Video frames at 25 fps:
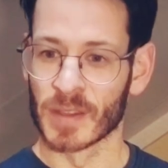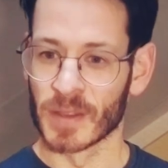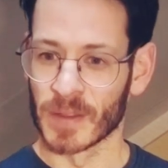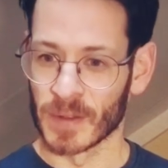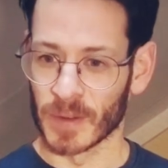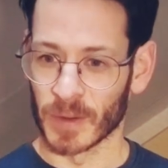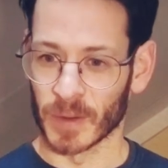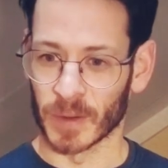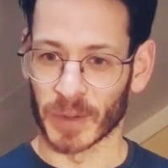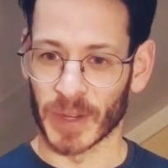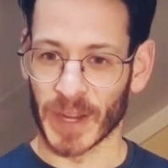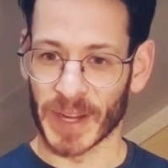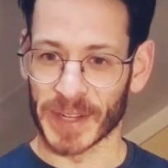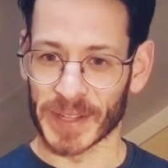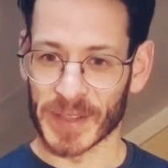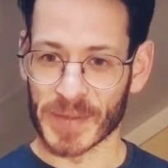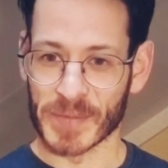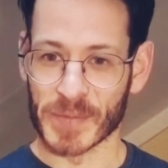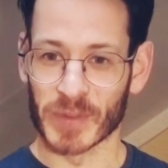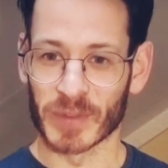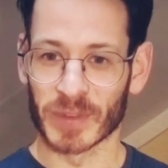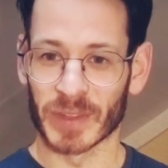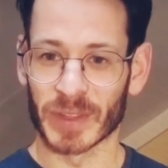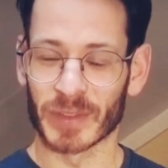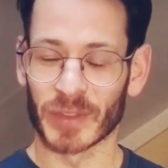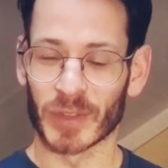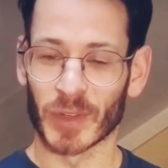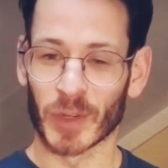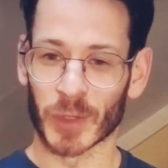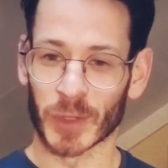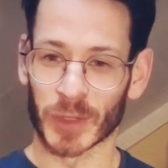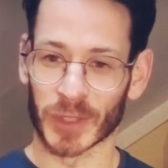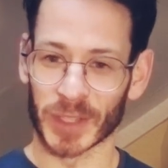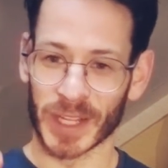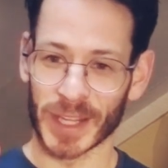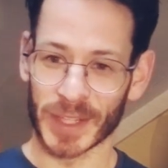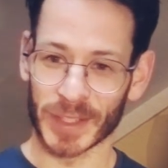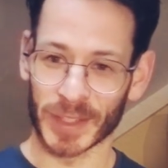Alright, I'm moving
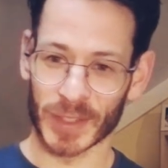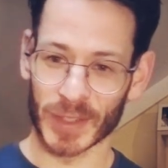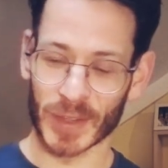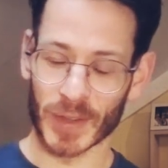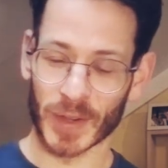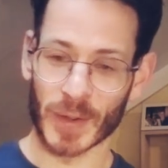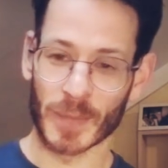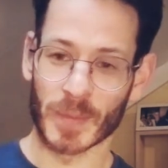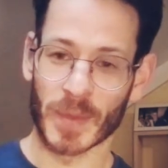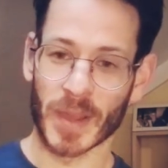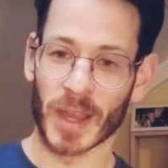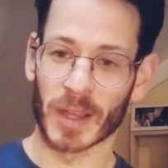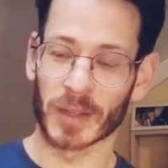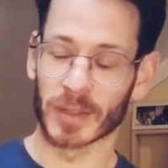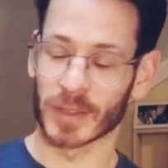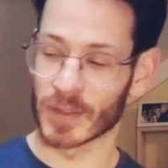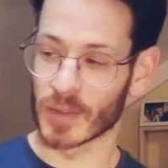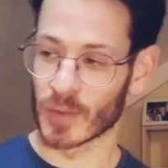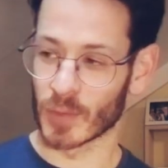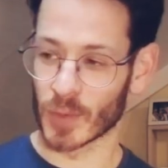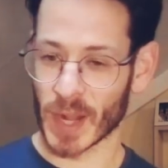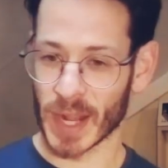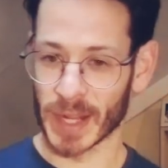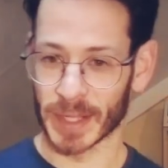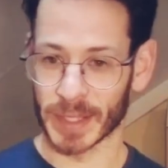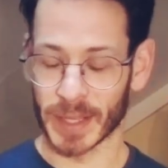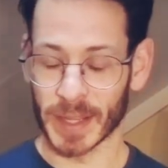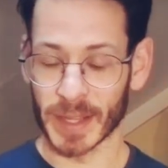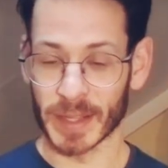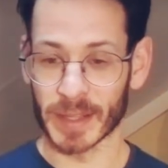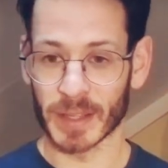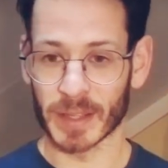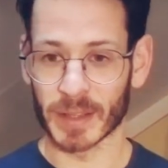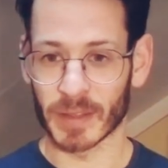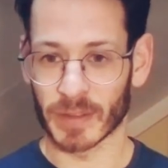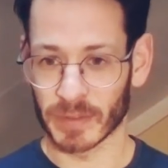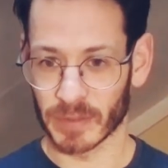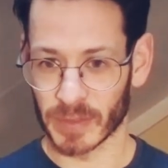forward. Let's talk about the right
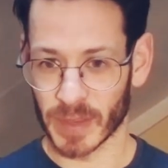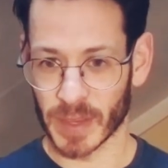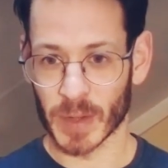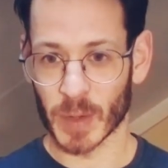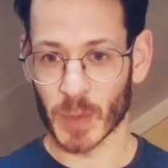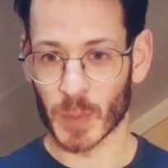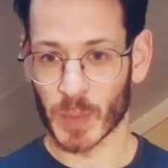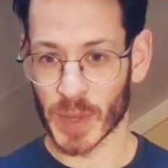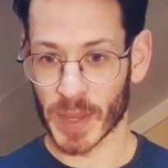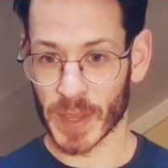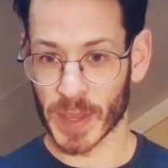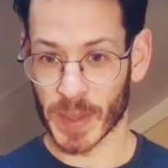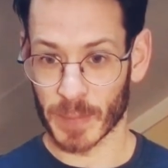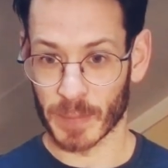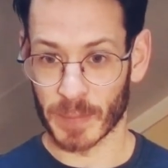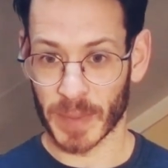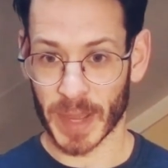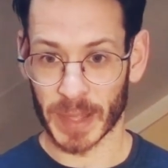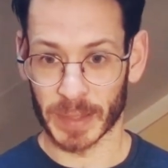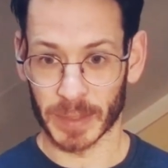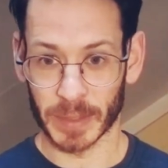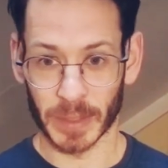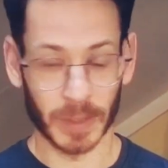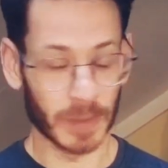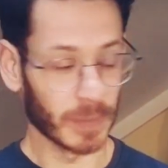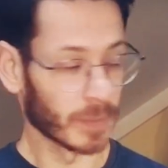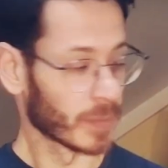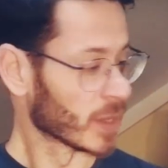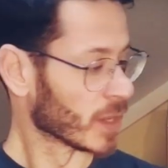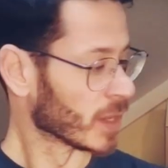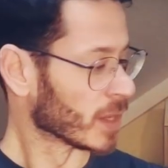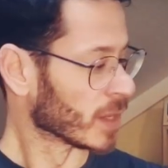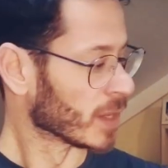hand and the finger picking pattern.